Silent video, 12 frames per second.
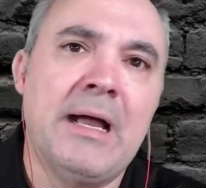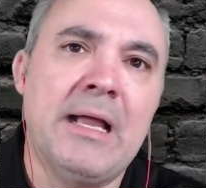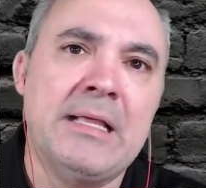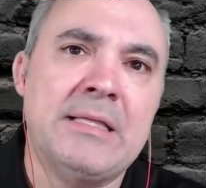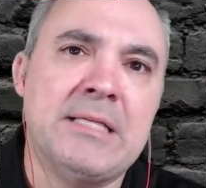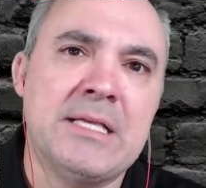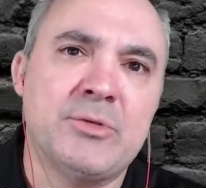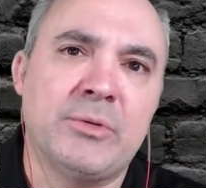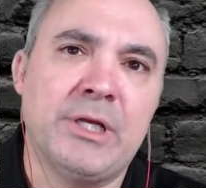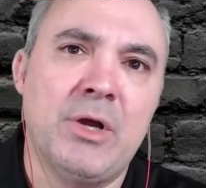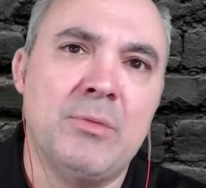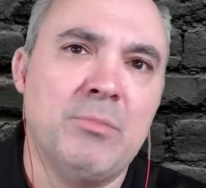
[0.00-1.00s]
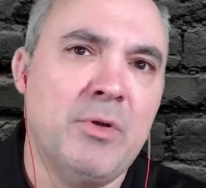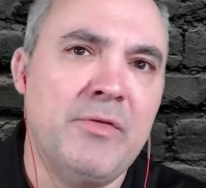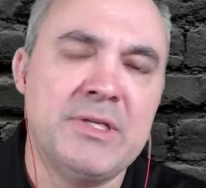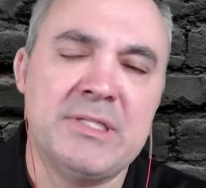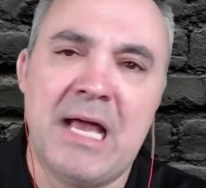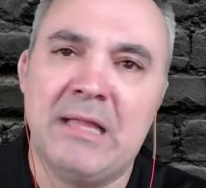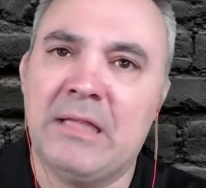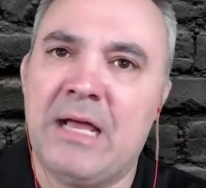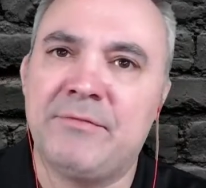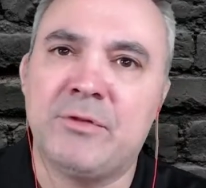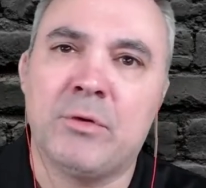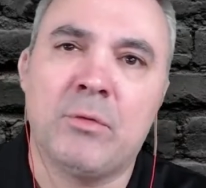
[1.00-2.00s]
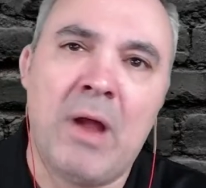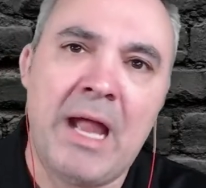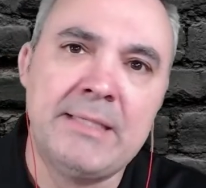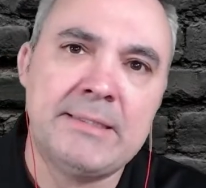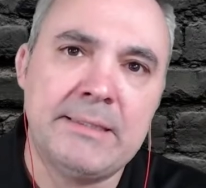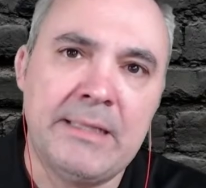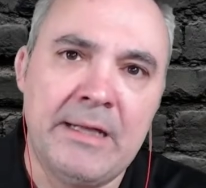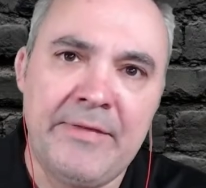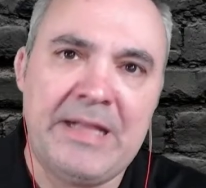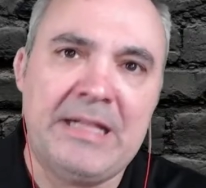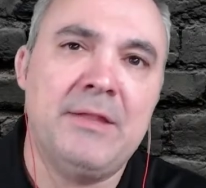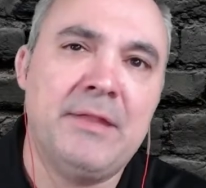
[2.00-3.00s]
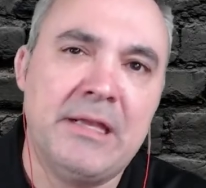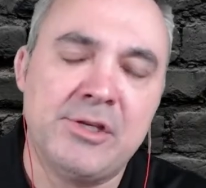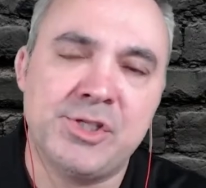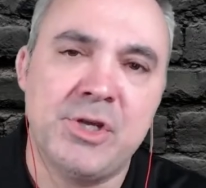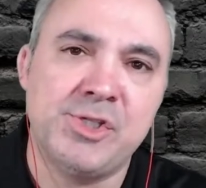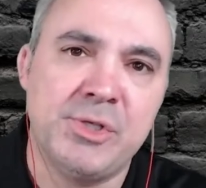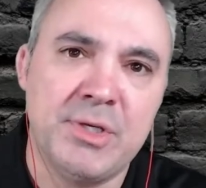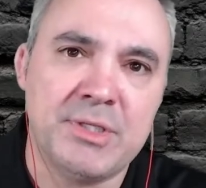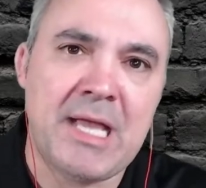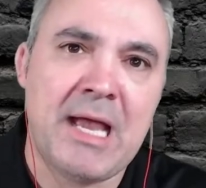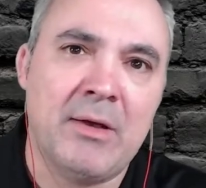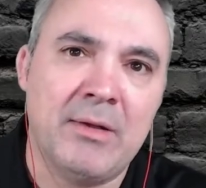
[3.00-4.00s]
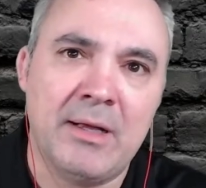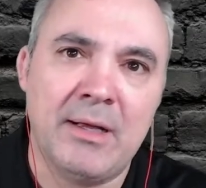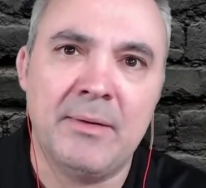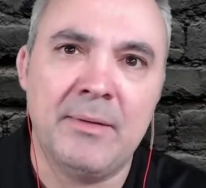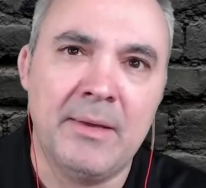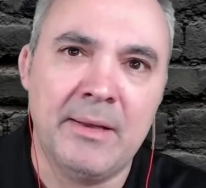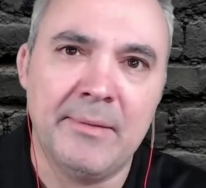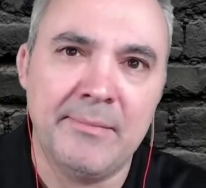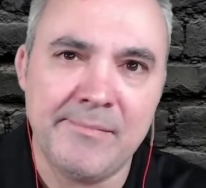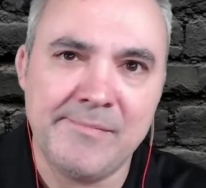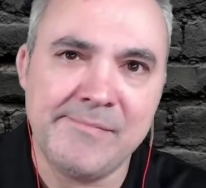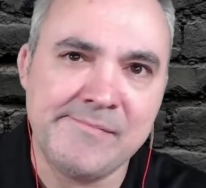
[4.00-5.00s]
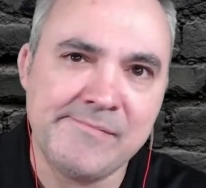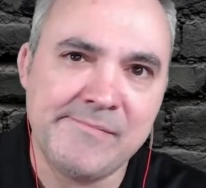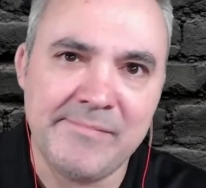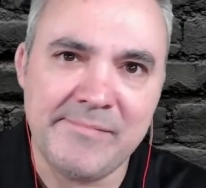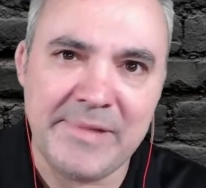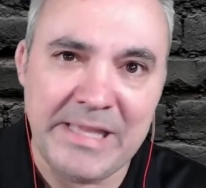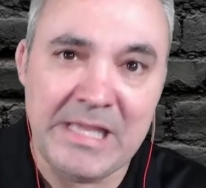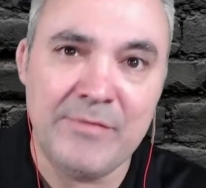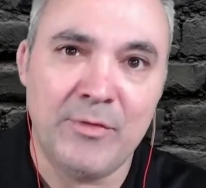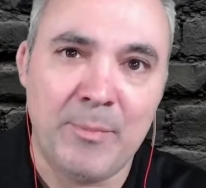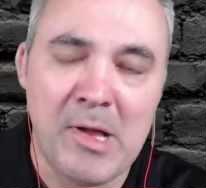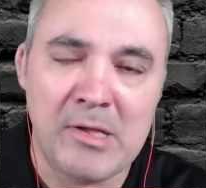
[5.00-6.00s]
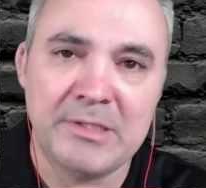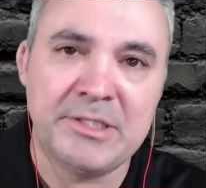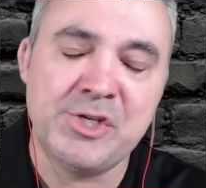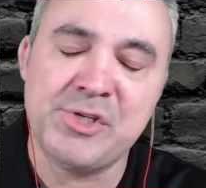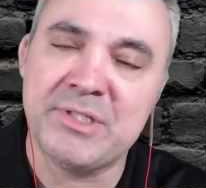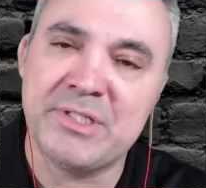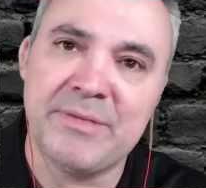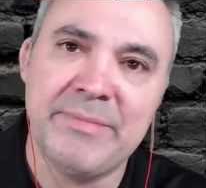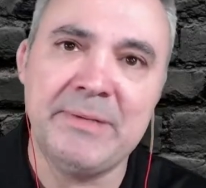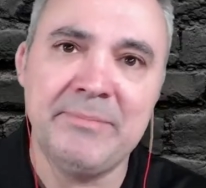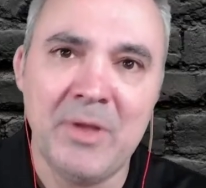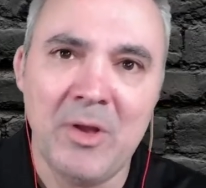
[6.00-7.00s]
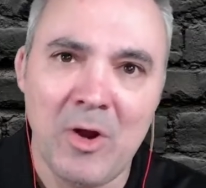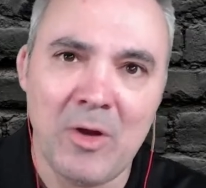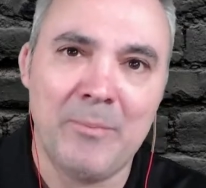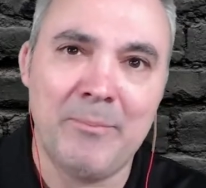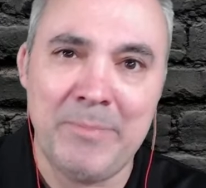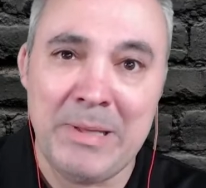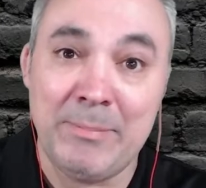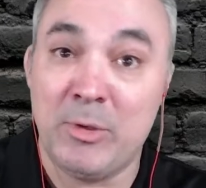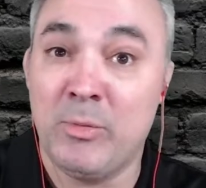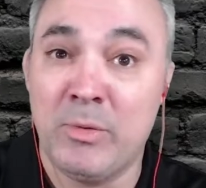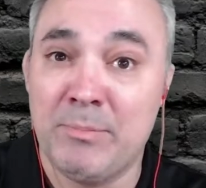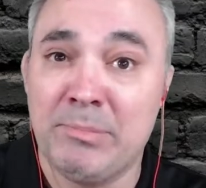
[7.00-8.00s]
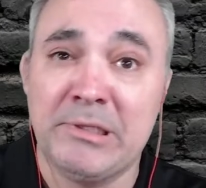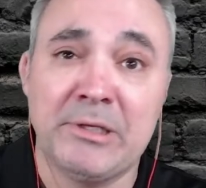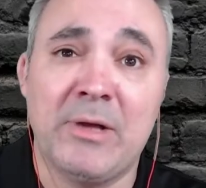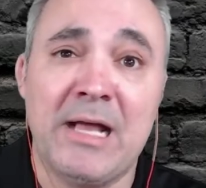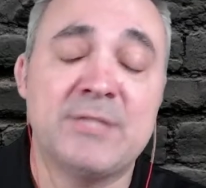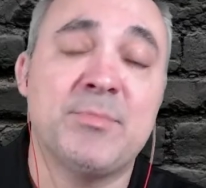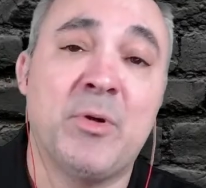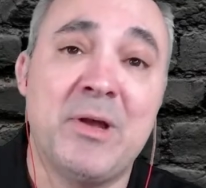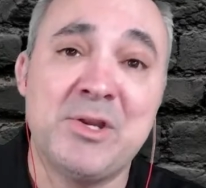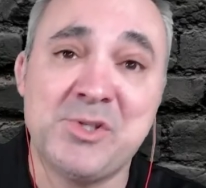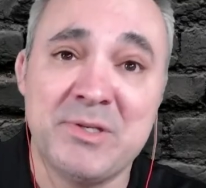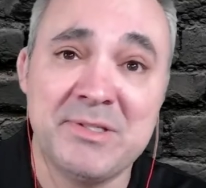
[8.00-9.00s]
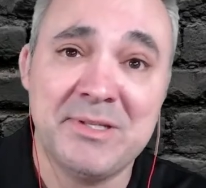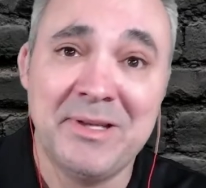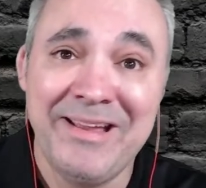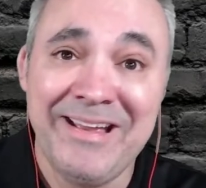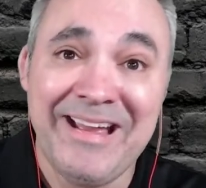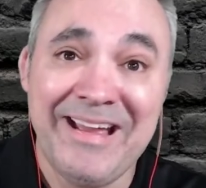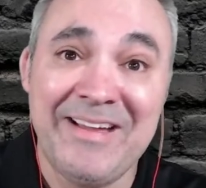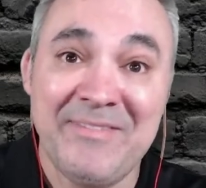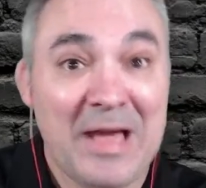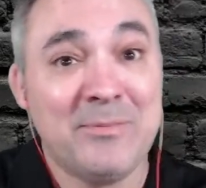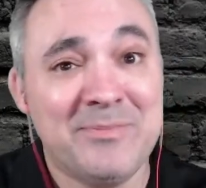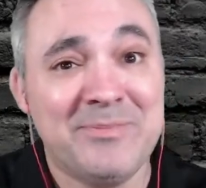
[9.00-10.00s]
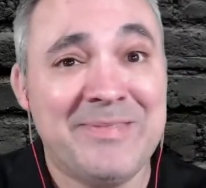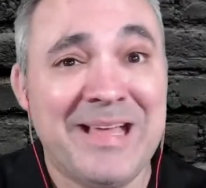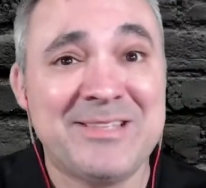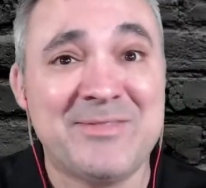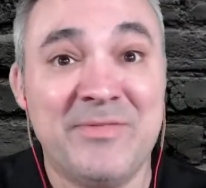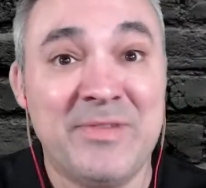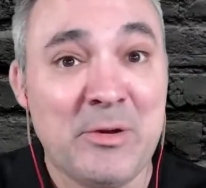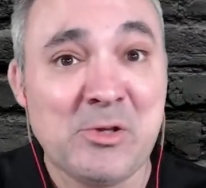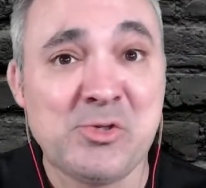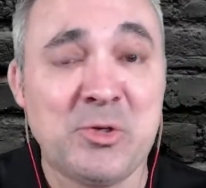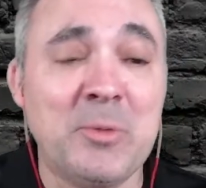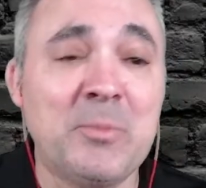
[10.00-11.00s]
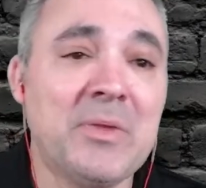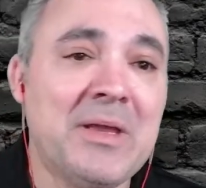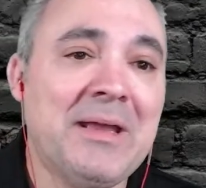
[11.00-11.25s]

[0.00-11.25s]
It doesn't really go, the movie's not left or right. If anything, it shows you just how evil politicians can be, or people with political aspirations. That's very true.